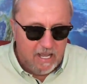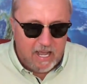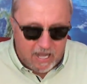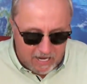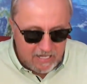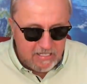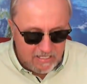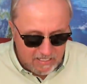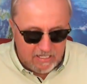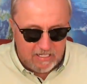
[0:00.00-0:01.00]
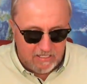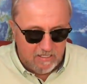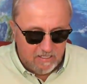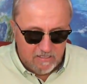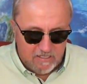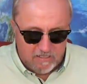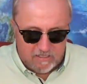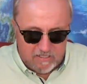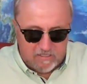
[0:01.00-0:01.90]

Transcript: I need to